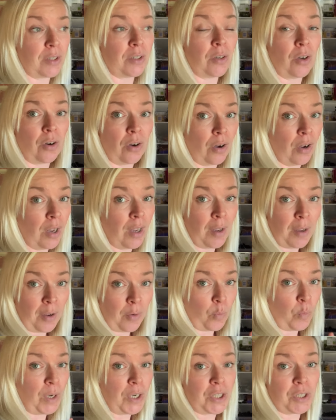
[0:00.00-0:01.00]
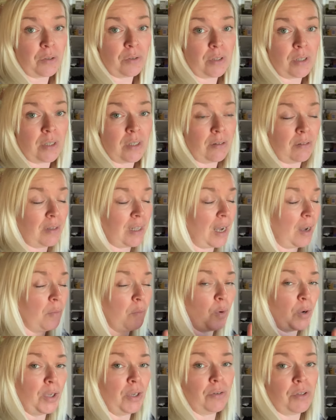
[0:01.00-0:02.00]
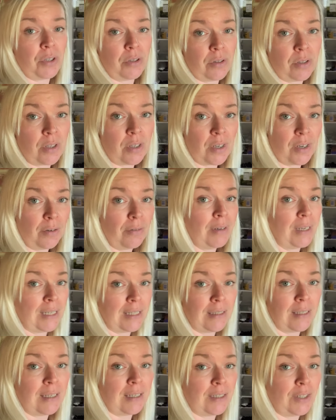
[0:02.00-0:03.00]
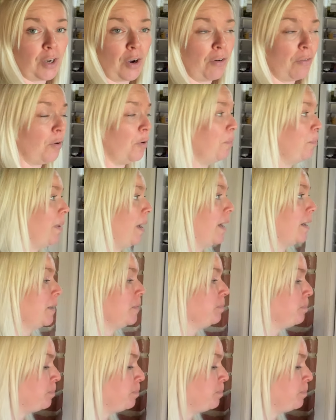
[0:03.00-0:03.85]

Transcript: So we choose to do that. What you choose to do is, is your own bag.